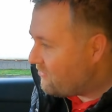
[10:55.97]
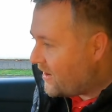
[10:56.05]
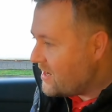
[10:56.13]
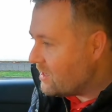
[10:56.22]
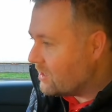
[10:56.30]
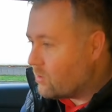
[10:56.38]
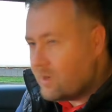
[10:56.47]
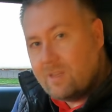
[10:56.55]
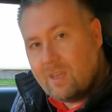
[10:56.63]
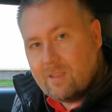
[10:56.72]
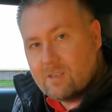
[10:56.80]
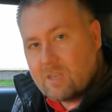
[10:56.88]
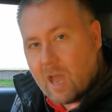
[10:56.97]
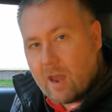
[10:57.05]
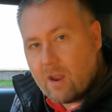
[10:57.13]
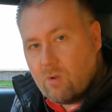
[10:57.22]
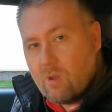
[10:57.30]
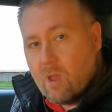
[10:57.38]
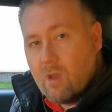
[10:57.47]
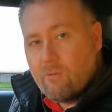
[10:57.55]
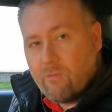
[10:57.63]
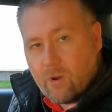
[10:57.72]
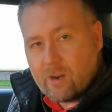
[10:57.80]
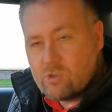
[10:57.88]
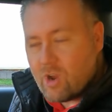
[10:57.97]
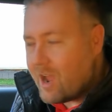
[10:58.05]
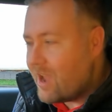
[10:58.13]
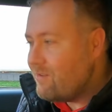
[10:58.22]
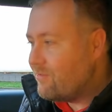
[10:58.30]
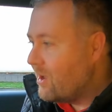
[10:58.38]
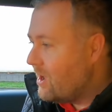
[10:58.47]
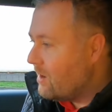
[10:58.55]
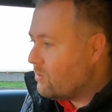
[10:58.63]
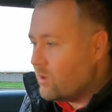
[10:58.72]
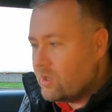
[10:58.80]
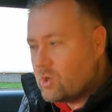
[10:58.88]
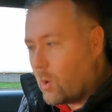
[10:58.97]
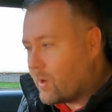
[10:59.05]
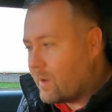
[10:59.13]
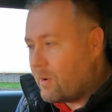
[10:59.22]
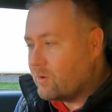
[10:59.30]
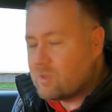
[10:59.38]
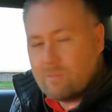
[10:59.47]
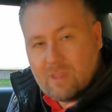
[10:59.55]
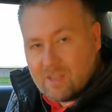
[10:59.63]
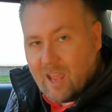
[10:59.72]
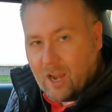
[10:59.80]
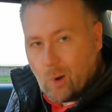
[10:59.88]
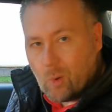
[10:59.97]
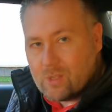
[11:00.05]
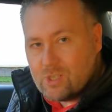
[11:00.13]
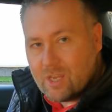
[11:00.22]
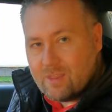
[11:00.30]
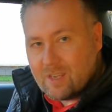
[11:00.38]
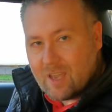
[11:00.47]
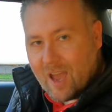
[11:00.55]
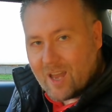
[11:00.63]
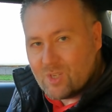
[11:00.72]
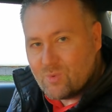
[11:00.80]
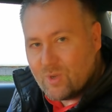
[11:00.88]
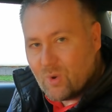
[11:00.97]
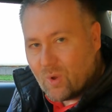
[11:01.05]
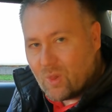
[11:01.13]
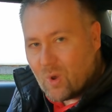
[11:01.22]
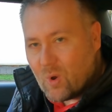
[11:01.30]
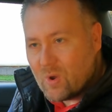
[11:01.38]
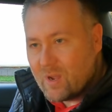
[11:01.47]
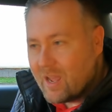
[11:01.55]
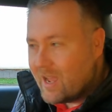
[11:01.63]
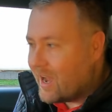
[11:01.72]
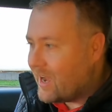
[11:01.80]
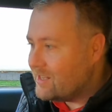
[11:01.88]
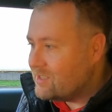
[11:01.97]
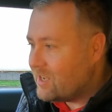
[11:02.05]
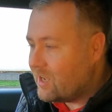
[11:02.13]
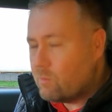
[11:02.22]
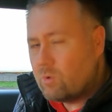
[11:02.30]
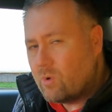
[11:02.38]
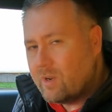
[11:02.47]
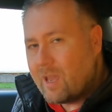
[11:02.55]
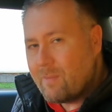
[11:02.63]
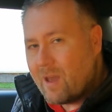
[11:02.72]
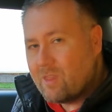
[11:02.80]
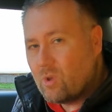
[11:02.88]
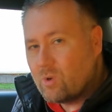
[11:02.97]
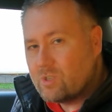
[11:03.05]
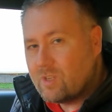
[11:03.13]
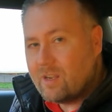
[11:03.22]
finally going to take this car out for a drive. Going to talk about some of the technology in the car as we go along, and we're going to get my thoughts